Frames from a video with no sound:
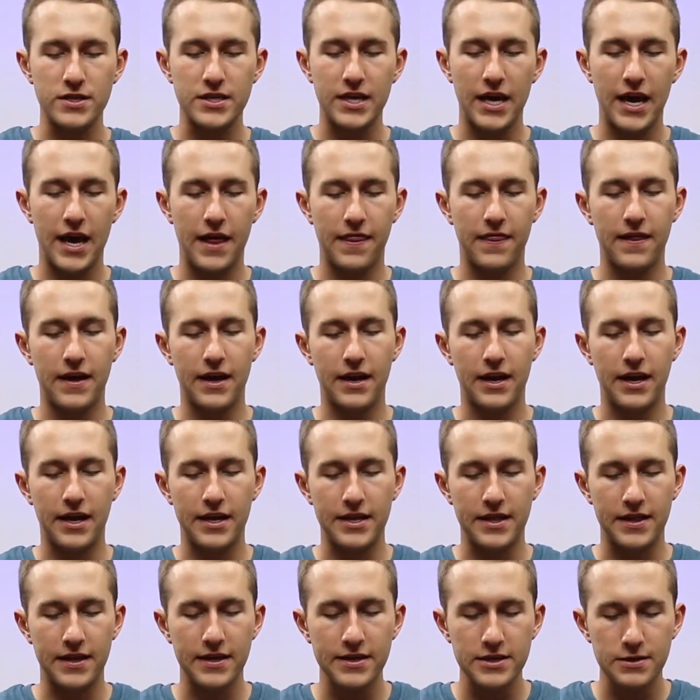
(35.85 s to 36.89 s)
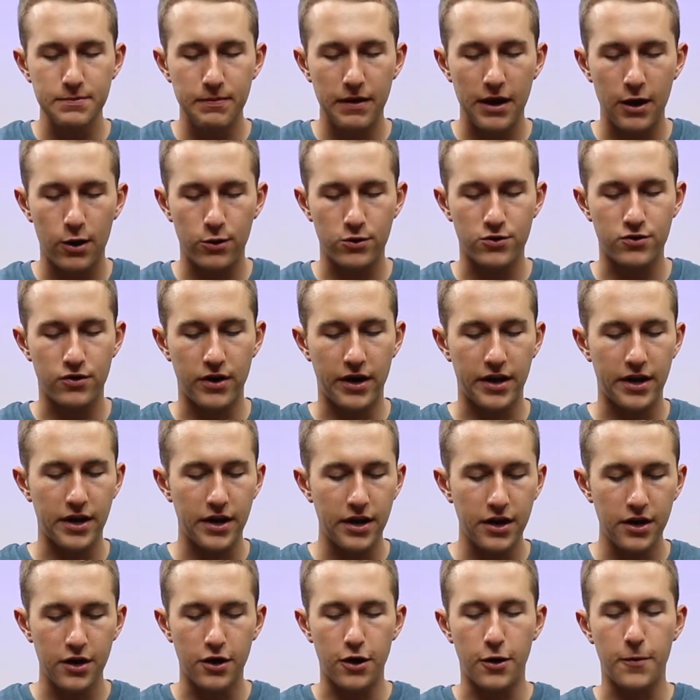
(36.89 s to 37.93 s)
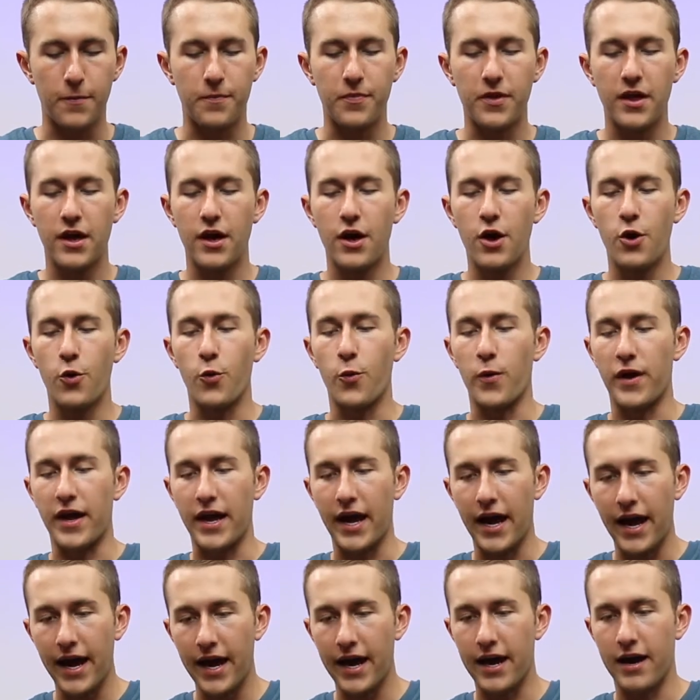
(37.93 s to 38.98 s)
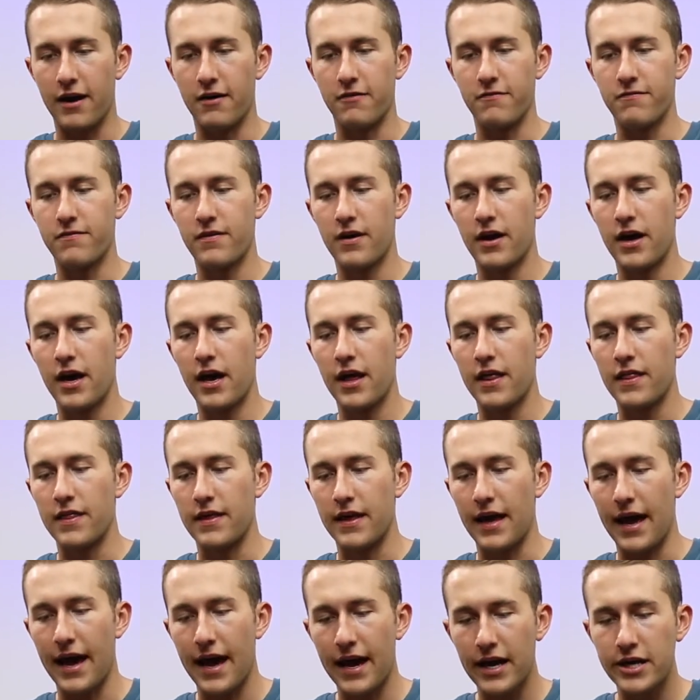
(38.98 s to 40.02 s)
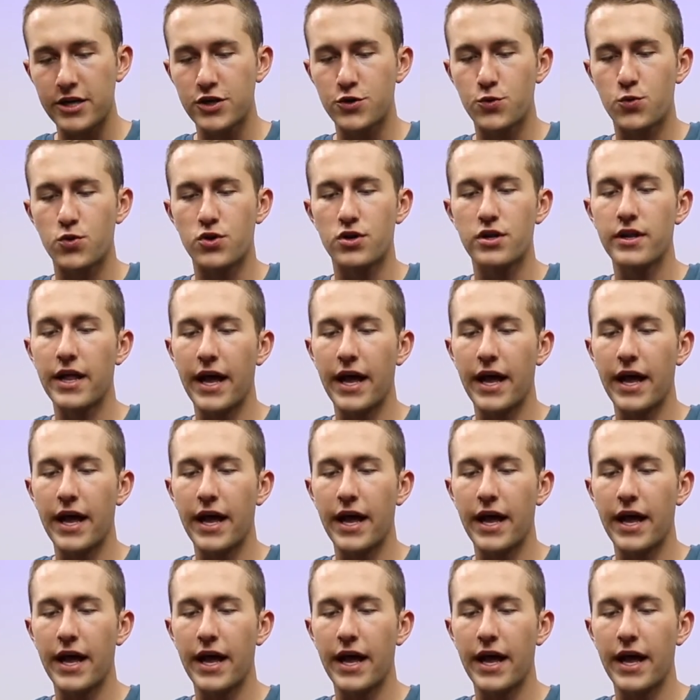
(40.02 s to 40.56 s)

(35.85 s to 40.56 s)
And then in this pouch right here, we have the actual